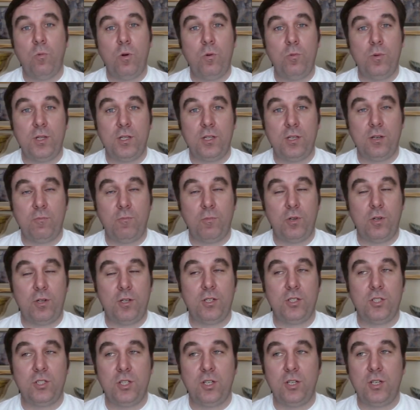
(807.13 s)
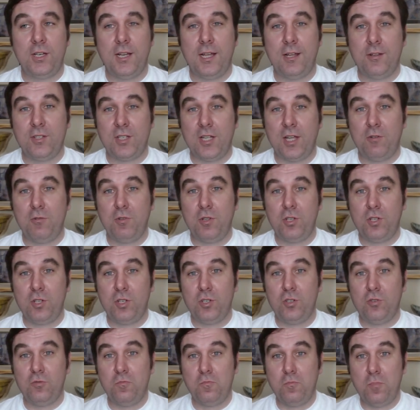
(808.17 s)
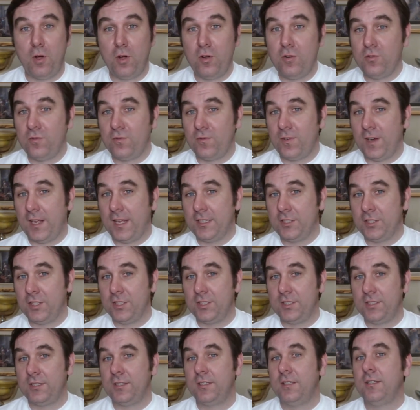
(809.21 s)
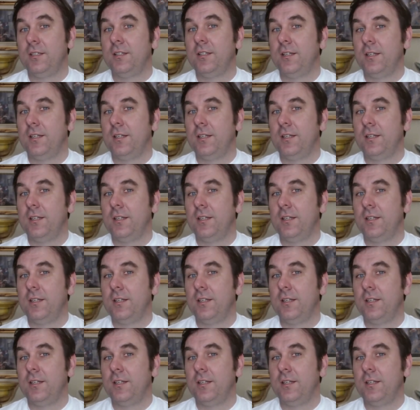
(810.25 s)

what we can what I can show you now is how you can use both flashes